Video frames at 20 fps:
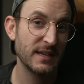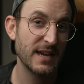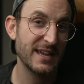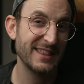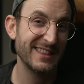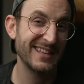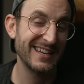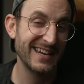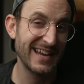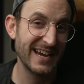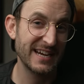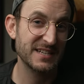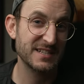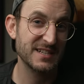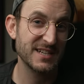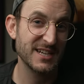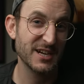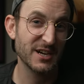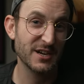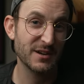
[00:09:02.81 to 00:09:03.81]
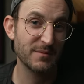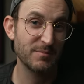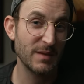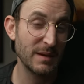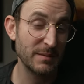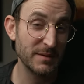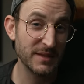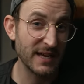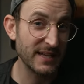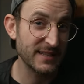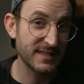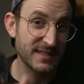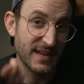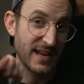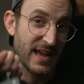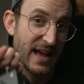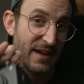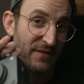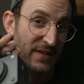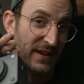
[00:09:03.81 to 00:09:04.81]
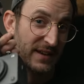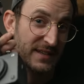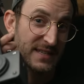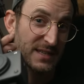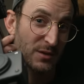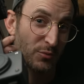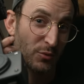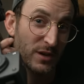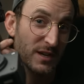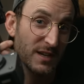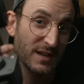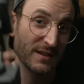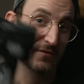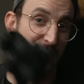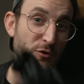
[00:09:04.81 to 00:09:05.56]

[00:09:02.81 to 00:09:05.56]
in the next year. Maybe that's an FX3